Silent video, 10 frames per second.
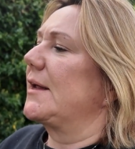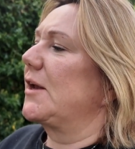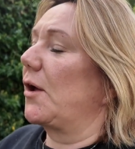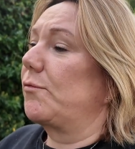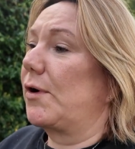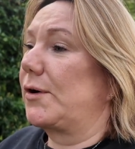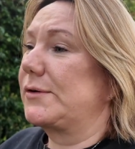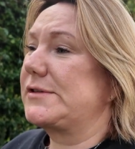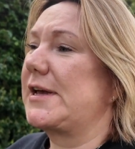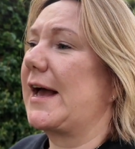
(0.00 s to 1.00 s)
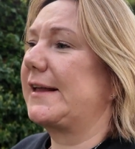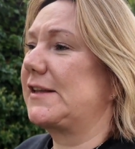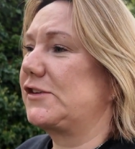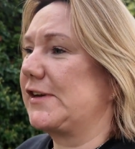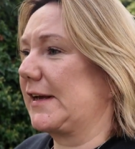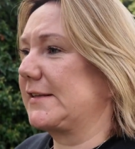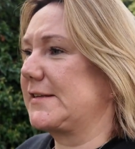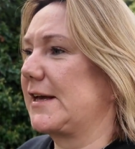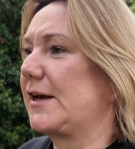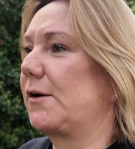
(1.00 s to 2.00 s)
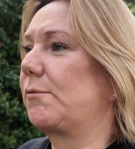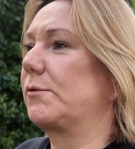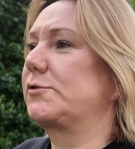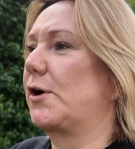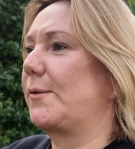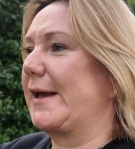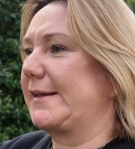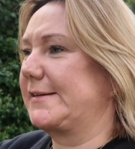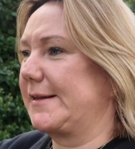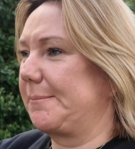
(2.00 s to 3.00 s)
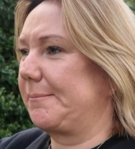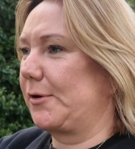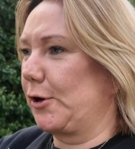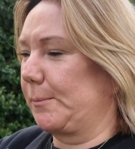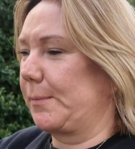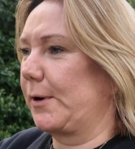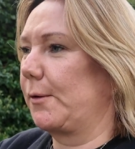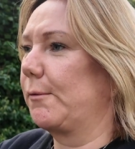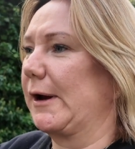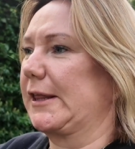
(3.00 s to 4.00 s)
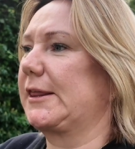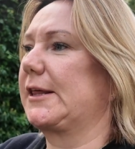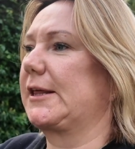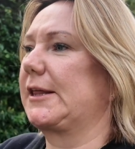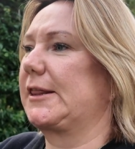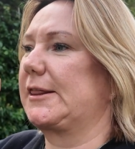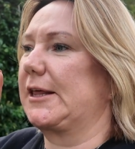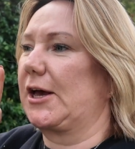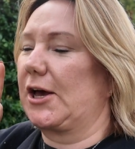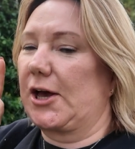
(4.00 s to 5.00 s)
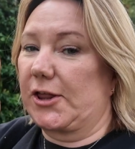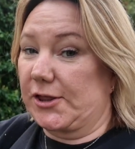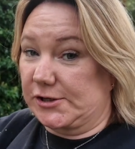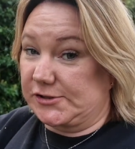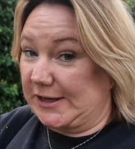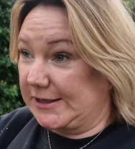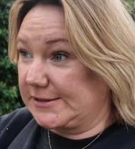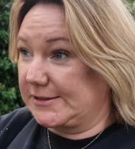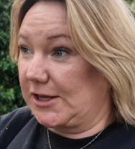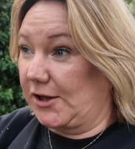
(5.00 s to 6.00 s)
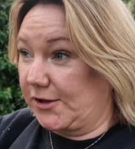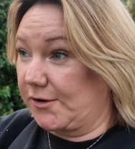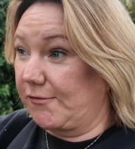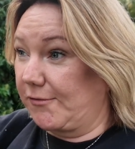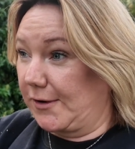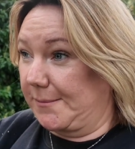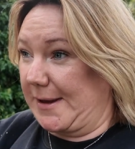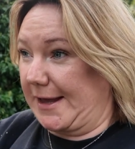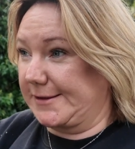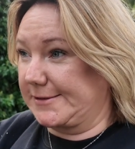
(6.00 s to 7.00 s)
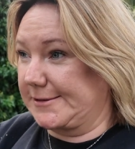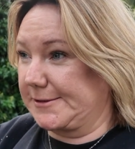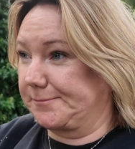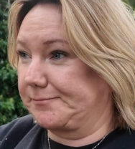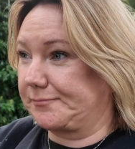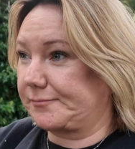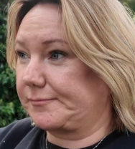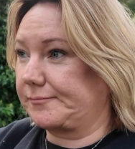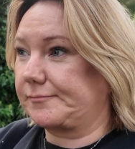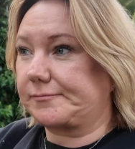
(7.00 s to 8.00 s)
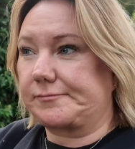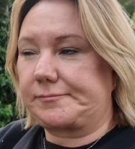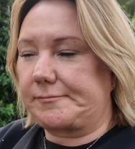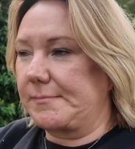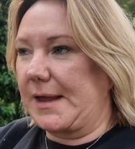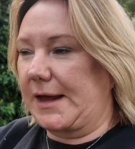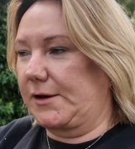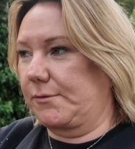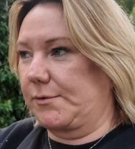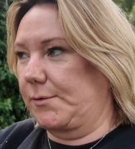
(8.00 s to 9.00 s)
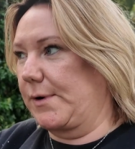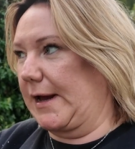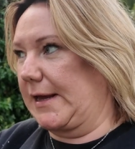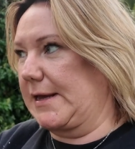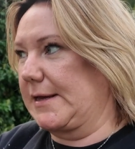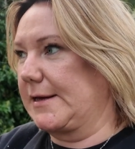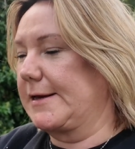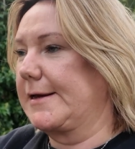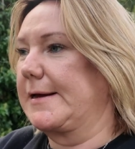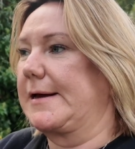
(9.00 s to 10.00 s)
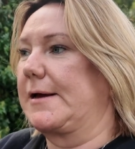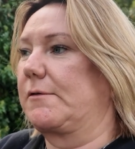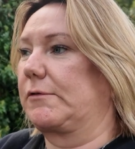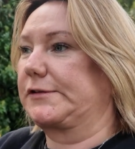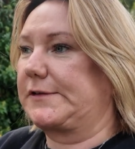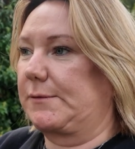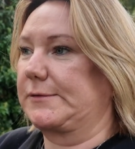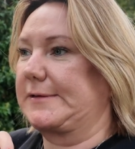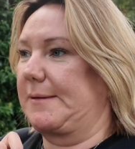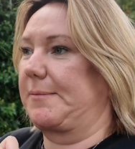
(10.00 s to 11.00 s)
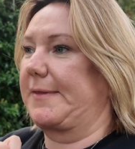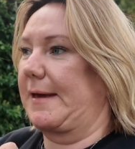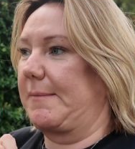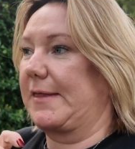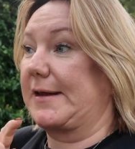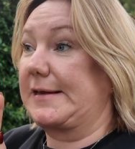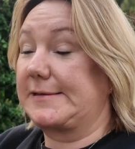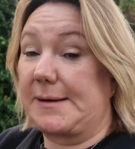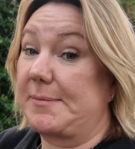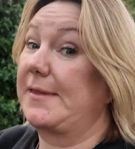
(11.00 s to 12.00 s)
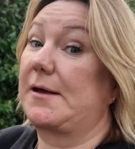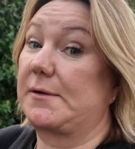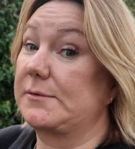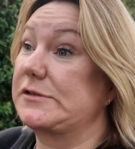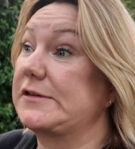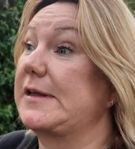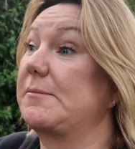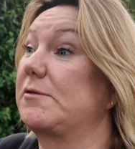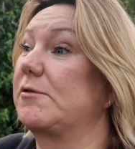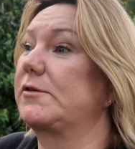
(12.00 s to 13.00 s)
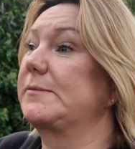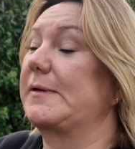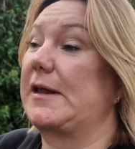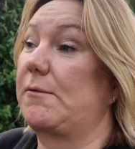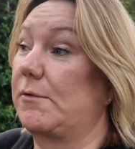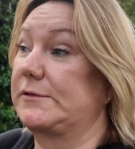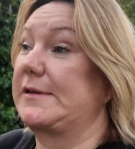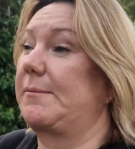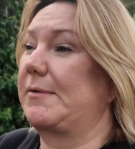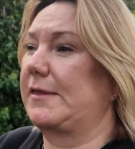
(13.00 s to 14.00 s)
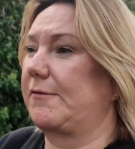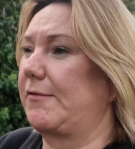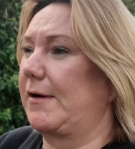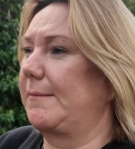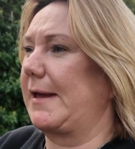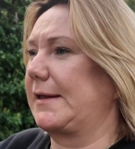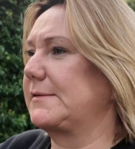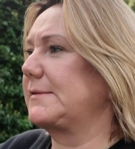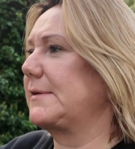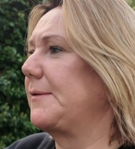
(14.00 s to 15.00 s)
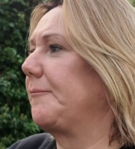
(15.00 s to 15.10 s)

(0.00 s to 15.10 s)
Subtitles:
Now Rose and the chicks won't go in the coop with the other chicks, the other farm hens. I don't know why. Rusty won't sleep with them either. He slept in there when it was just him and Rose, but he won't sleep with the farm hens.